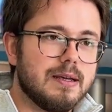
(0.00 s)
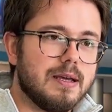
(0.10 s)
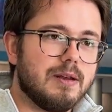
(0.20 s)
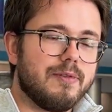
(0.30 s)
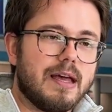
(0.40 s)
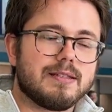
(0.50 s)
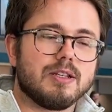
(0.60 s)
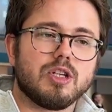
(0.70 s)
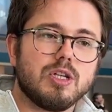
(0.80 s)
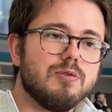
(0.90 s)
that's a
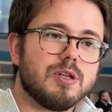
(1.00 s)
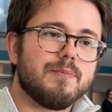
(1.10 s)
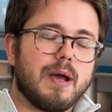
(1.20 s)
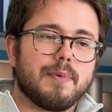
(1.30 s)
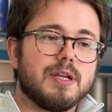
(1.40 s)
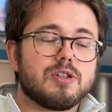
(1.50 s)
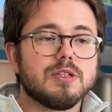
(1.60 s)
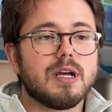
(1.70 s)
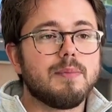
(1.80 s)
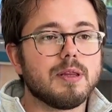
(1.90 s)
huge impact, potentially
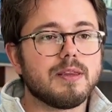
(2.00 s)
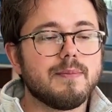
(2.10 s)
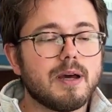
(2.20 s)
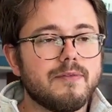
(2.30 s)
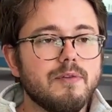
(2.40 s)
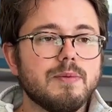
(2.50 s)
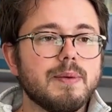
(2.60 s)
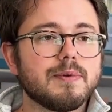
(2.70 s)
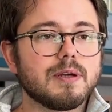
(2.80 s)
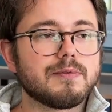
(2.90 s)
doubling the amount of food that
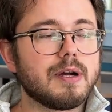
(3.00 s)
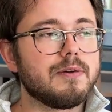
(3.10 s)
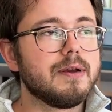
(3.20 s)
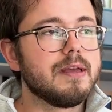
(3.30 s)
people can grow.